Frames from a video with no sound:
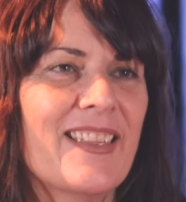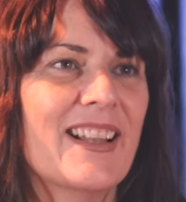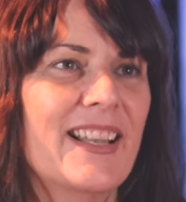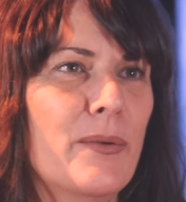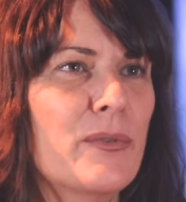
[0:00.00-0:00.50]

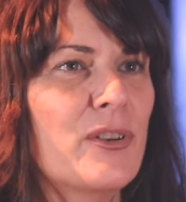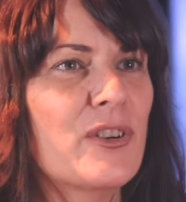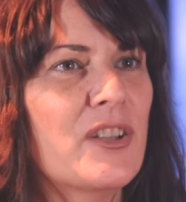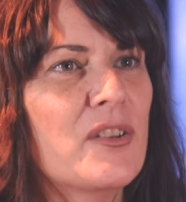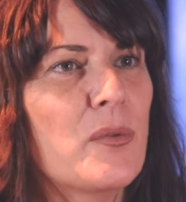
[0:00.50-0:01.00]
and he would
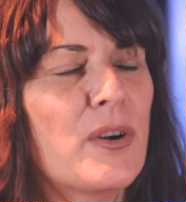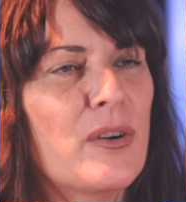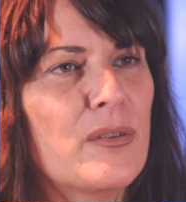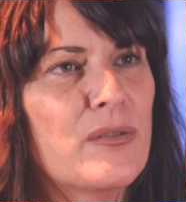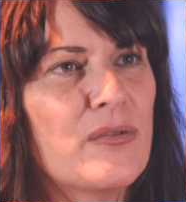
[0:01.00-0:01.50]
look at the
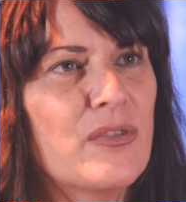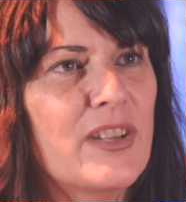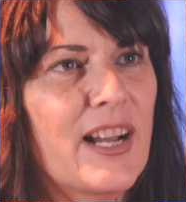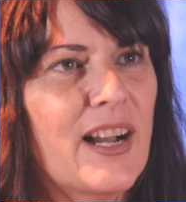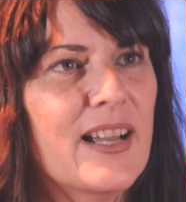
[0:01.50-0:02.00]
world through
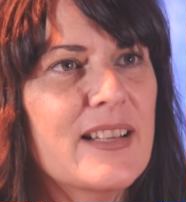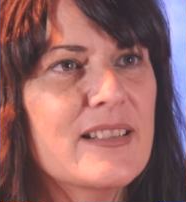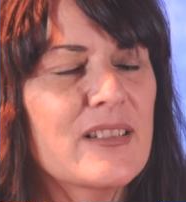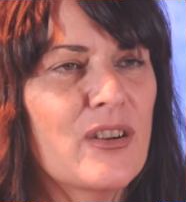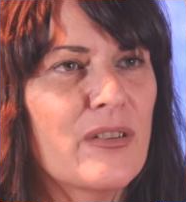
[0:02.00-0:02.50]
the
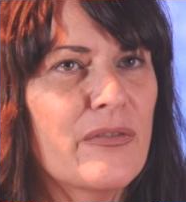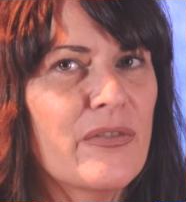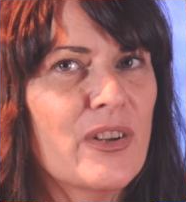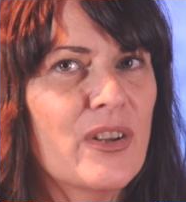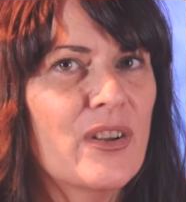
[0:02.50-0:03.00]
eyes of
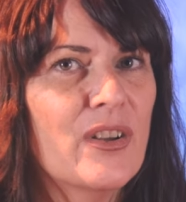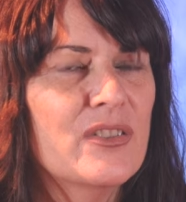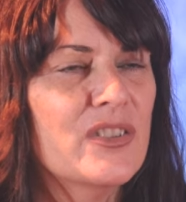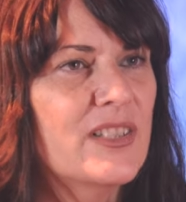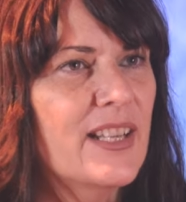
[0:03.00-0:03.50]

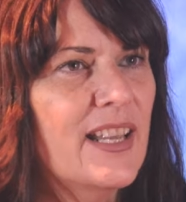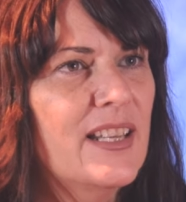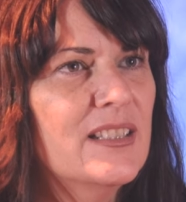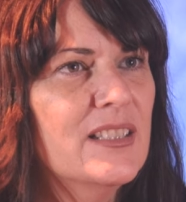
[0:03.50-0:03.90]
today,